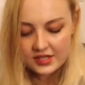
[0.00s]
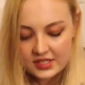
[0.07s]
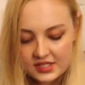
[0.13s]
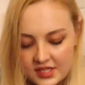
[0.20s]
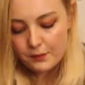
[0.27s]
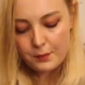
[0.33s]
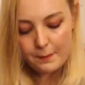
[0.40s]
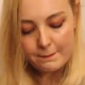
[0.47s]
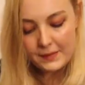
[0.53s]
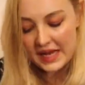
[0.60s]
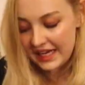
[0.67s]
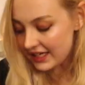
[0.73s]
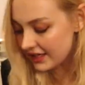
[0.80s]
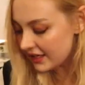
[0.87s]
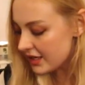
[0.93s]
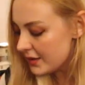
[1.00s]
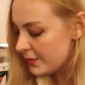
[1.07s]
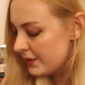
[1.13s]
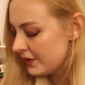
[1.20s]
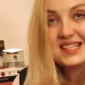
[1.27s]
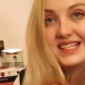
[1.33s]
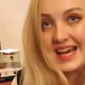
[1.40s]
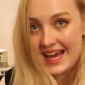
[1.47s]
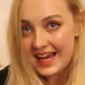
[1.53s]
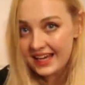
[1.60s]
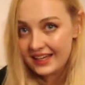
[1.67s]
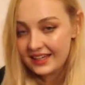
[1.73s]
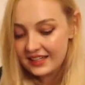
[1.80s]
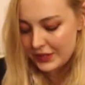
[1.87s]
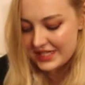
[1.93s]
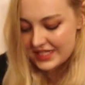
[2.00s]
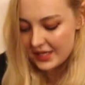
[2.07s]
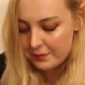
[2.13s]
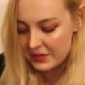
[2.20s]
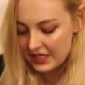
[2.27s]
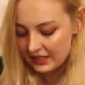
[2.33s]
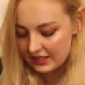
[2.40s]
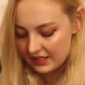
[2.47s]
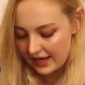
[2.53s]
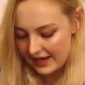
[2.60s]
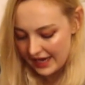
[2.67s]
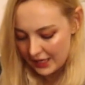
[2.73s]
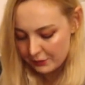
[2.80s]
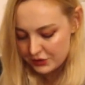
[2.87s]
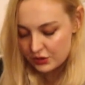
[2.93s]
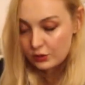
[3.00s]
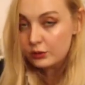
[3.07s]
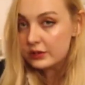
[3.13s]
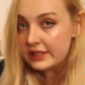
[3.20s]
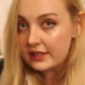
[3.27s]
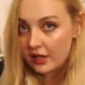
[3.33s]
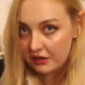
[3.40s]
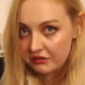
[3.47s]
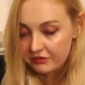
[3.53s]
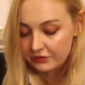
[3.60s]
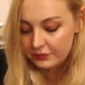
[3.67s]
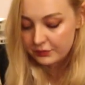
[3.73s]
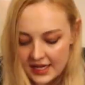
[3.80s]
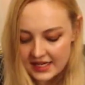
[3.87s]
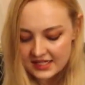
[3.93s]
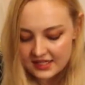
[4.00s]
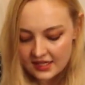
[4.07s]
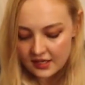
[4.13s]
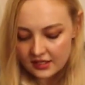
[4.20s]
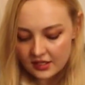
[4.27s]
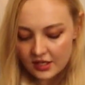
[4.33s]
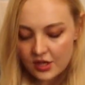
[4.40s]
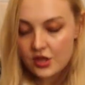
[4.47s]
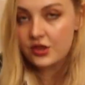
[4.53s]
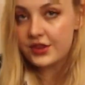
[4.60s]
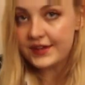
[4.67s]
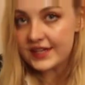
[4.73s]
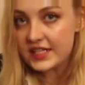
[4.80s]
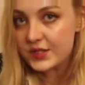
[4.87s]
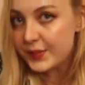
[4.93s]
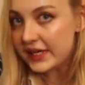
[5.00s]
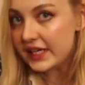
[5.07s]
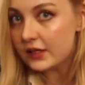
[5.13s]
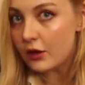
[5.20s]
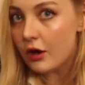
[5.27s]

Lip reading: it, makeup, tech, but something that I absolutely love is that these peel